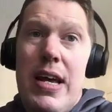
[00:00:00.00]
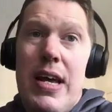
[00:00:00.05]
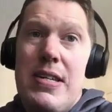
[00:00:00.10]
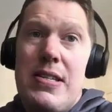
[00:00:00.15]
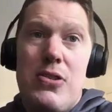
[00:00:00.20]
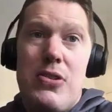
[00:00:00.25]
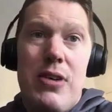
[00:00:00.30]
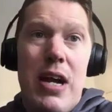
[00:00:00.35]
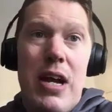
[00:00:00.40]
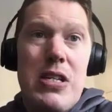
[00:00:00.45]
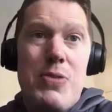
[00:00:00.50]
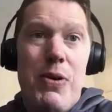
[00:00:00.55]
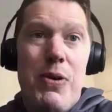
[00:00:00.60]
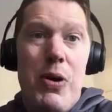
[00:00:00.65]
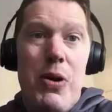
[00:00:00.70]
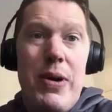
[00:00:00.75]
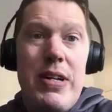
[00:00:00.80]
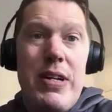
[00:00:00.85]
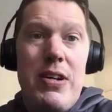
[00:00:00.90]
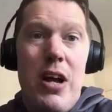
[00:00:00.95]
It's
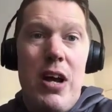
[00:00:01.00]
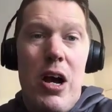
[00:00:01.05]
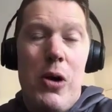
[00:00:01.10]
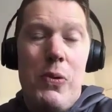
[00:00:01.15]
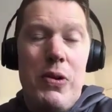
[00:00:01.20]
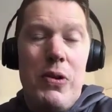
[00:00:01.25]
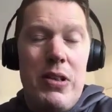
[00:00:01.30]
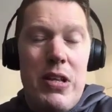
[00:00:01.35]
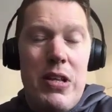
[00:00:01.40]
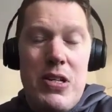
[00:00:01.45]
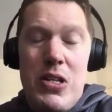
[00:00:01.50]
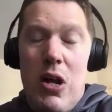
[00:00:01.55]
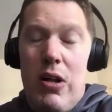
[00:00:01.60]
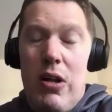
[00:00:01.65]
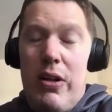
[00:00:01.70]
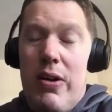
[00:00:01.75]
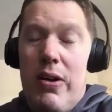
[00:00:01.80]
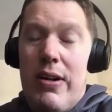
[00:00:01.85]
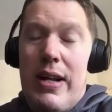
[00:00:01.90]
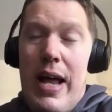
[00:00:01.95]
transfer window. There's
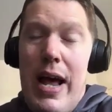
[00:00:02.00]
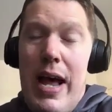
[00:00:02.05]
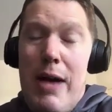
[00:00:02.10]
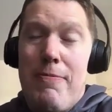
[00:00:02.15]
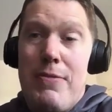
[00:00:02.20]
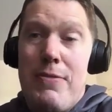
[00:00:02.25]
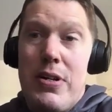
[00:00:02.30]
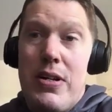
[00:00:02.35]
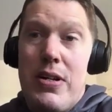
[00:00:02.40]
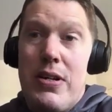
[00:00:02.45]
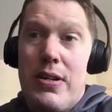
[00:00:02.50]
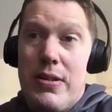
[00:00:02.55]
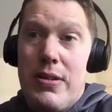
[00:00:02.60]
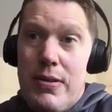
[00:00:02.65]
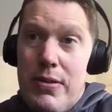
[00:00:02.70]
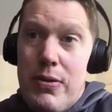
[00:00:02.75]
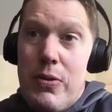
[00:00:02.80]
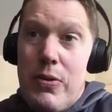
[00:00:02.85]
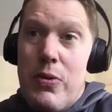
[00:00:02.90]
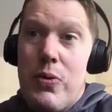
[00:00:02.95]
not long left.
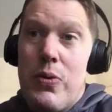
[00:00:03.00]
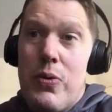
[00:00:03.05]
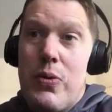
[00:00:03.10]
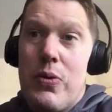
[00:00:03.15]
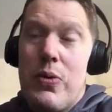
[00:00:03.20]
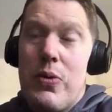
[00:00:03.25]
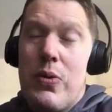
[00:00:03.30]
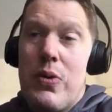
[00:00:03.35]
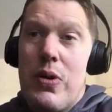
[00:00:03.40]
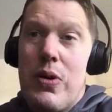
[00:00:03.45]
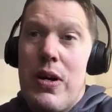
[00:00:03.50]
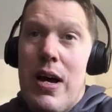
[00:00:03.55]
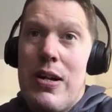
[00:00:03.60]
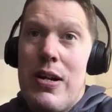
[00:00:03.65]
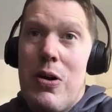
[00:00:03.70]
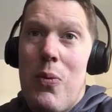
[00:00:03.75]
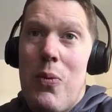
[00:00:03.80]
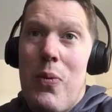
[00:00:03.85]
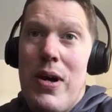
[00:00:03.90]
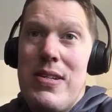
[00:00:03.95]

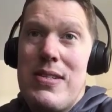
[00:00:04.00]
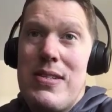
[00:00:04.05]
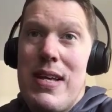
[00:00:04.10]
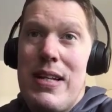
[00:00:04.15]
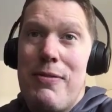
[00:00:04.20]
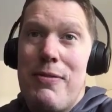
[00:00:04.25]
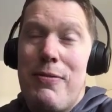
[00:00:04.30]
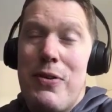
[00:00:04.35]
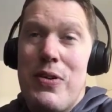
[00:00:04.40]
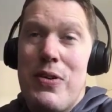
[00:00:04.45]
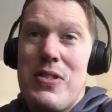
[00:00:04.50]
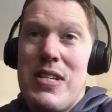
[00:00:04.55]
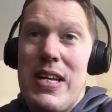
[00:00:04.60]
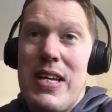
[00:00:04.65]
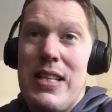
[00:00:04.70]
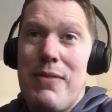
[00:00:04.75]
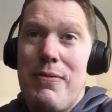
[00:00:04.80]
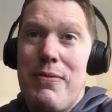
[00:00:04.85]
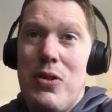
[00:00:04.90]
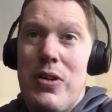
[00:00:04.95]
And on Wednesday, the
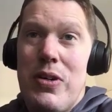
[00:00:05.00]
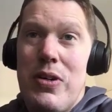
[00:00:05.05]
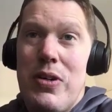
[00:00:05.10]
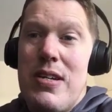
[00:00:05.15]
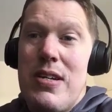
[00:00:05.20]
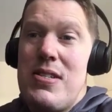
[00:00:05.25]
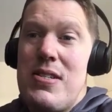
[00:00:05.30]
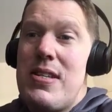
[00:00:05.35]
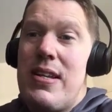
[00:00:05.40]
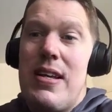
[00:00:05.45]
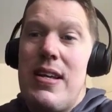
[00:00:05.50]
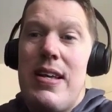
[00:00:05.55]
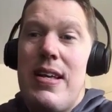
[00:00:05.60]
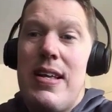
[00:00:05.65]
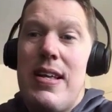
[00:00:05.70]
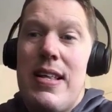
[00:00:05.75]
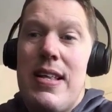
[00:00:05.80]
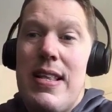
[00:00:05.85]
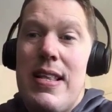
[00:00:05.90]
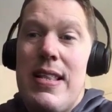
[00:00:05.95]
14th of August,
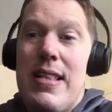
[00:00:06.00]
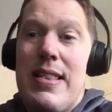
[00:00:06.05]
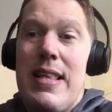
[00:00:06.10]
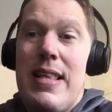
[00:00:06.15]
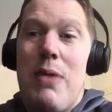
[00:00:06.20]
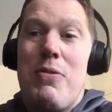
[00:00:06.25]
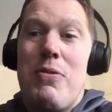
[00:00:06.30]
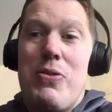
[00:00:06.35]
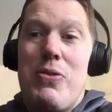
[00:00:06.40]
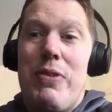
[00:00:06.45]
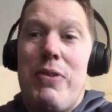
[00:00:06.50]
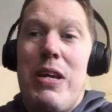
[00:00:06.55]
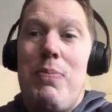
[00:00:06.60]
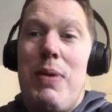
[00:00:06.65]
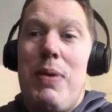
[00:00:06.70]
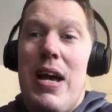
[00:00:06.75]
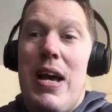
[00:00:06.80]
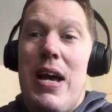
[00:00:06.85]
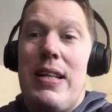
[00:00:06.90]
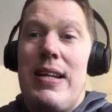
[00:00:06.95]
that was your
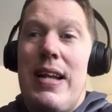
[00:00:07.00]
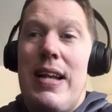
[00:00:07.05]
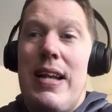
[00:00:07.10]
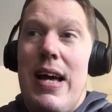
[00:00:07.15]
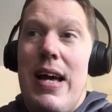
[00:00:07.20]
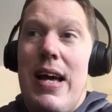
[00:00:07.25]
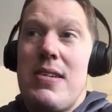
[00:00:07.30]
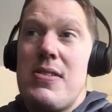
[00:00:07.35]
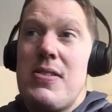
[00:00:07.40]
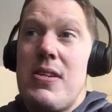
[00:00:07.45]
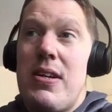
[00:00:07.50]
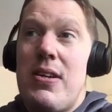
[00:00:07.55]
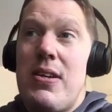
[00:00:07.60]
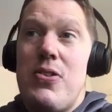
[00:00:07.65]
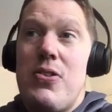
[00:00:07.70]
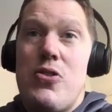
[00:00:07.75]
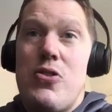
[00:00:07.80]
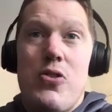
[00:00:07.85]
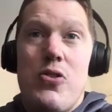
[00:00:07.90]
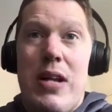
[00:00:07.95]
EPL Index
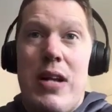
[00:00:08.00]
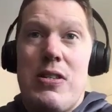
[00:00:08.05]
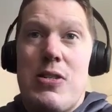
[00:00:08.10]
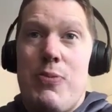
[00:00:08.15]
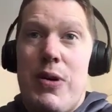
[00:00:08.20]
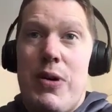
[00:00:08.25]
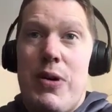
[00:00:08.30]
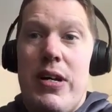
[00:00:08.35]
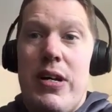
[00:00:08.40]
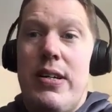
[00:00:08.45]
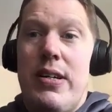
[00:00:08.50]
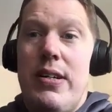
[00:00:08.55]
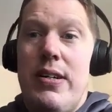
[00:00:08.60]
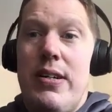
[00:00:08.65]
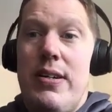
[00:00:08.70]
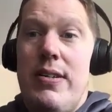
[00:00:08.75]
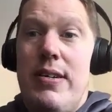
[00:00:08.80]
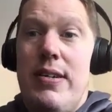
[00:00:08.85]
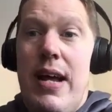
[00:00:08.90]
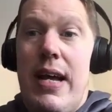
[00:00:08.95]
Transfer
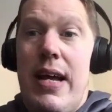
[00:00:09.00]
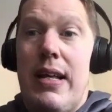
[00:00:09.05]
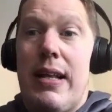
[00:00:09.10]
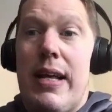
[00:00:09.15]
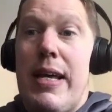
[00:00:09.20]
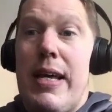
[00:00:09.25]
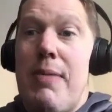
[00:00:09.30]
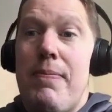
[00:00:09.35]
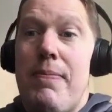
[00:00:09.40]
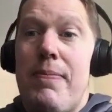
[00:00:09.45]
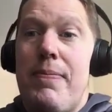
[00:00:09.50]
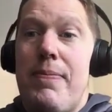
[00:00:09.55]
Daily.